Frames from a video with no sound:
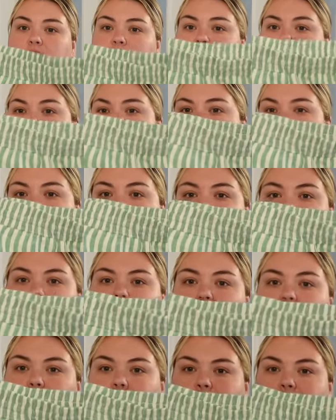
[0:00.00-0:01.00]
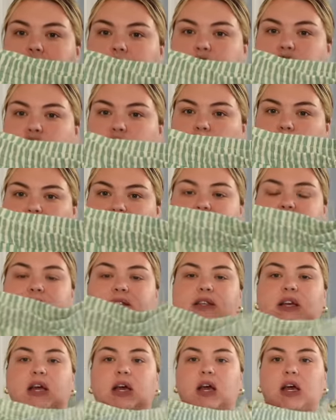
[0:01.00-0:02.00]
universal thread
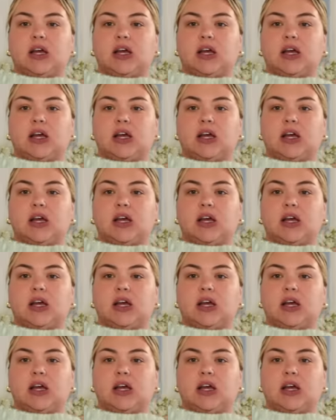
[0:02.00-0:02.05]
shorts.